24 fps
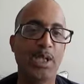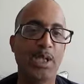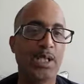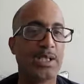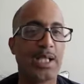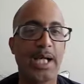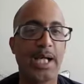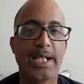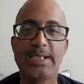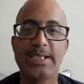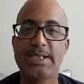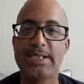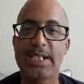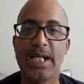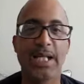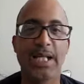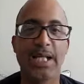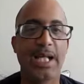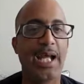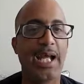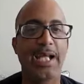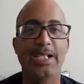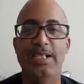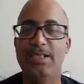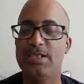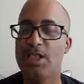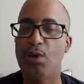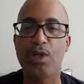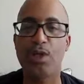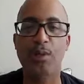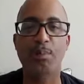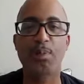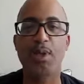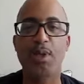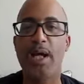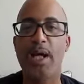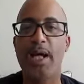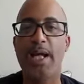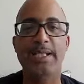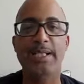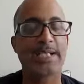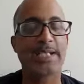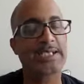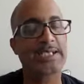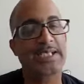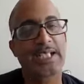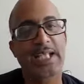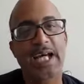But like you say, hey, don't
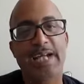complain.